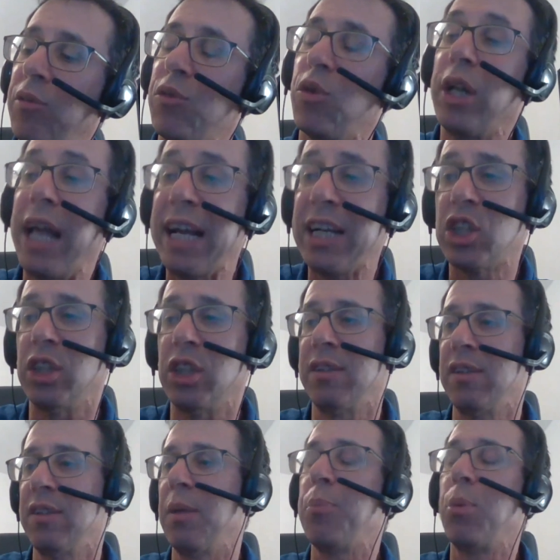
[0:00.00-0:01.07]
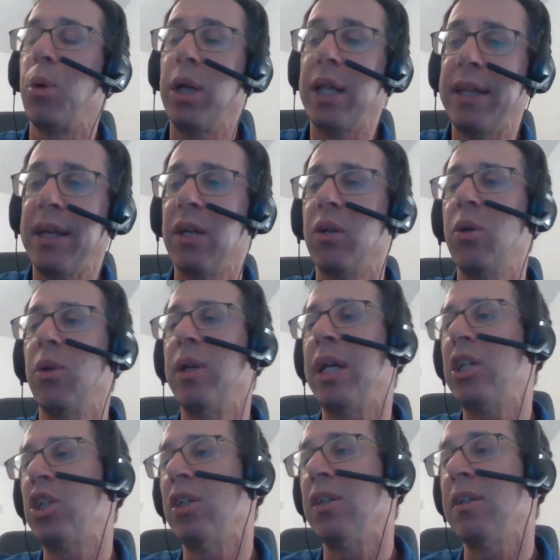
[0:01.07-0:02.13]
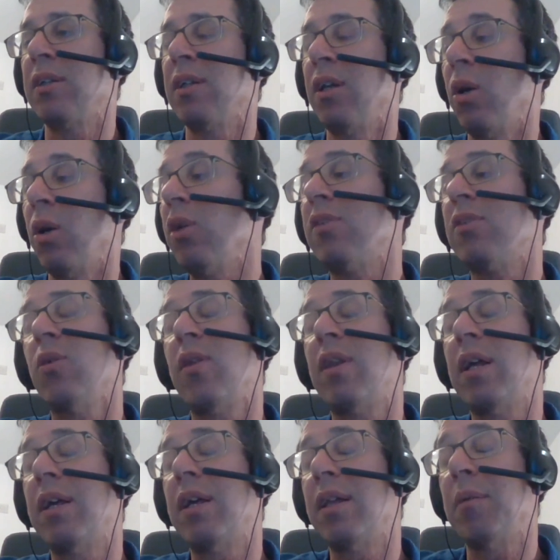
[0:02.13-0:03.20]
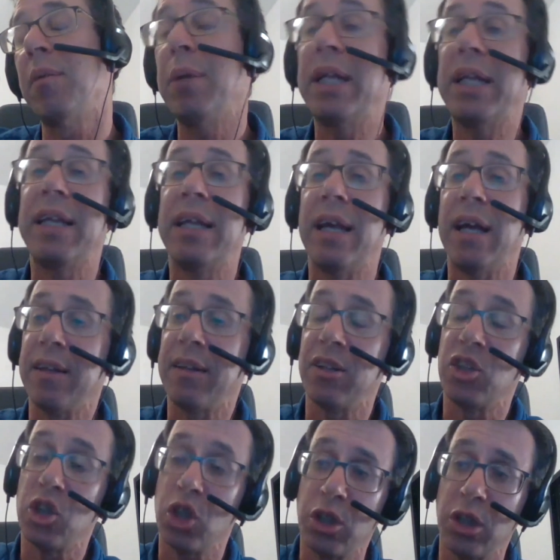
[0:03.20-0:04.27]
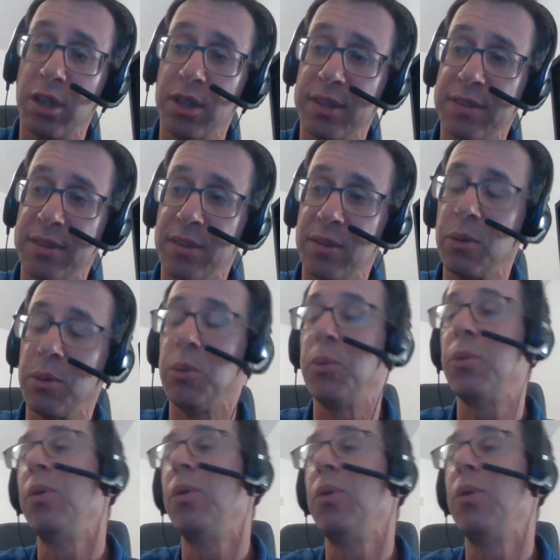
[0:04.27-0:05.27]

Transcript: connections, the political connections. Also the media, the journalist who